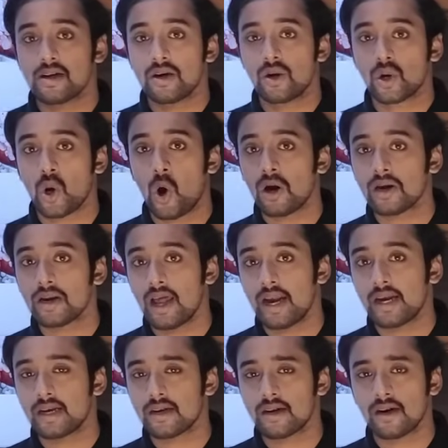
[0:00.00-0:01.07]
rock
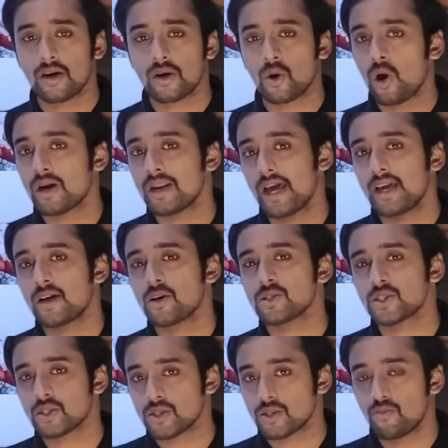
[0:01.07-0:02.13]
like a
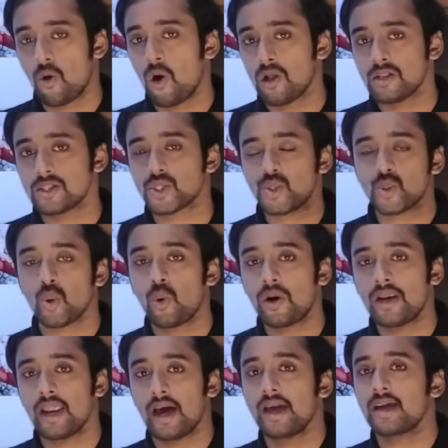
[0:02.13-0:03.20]
small
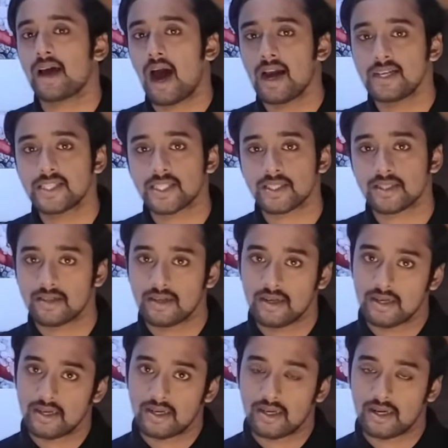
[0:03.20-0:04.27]
stone-like ice
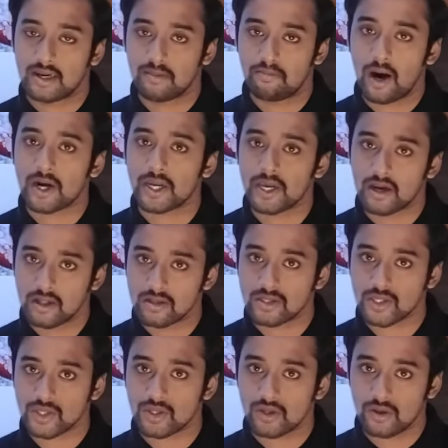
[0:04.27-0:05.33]

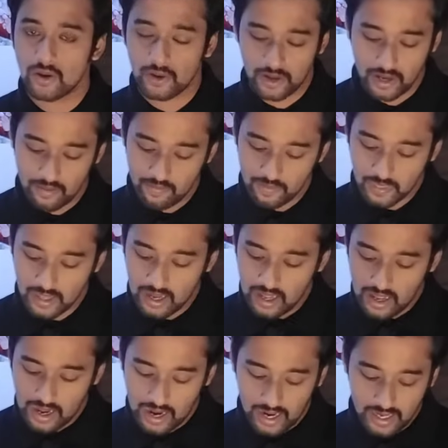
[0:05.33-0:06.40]
particles. Okay,
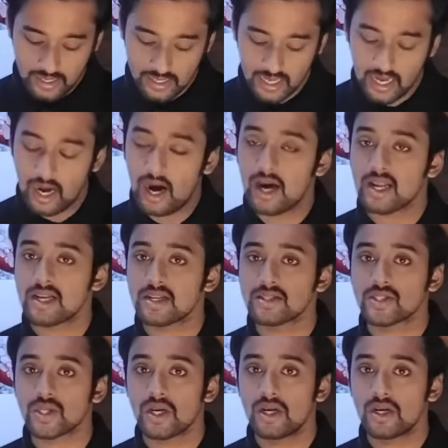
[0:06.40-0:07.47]
and they are a
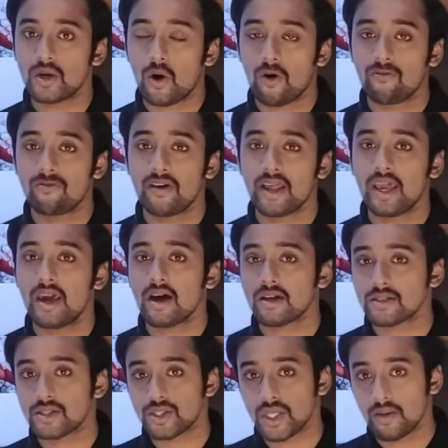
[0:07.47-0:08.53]
result of very
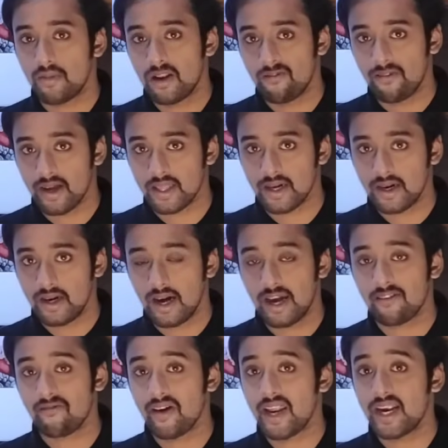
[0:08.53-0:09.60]
unstable weather
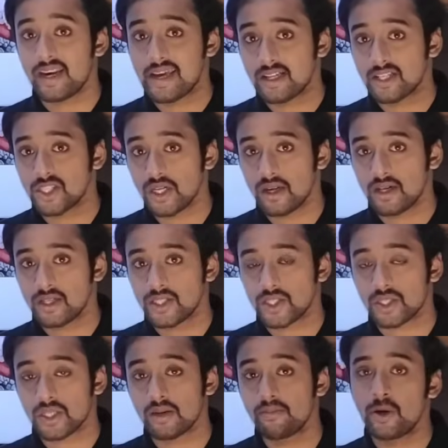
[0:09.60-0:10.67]
and very dangerous
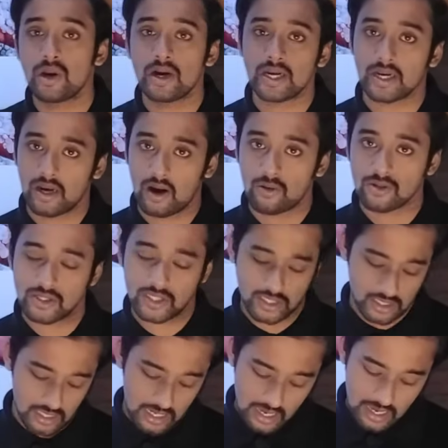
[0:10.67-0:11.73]
turbulent
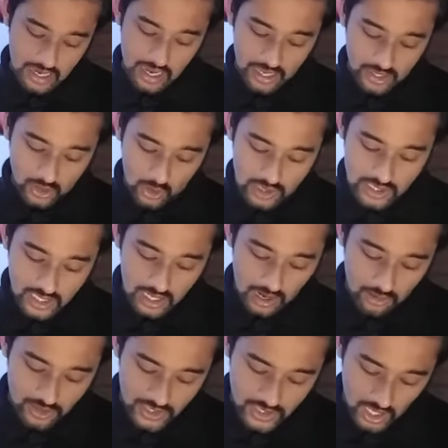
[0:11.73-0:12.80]
clouds. And those
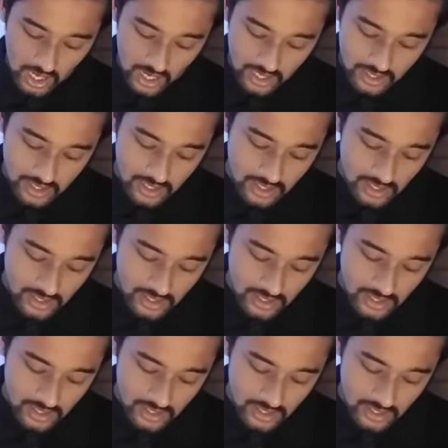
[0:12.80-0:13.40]
clouds are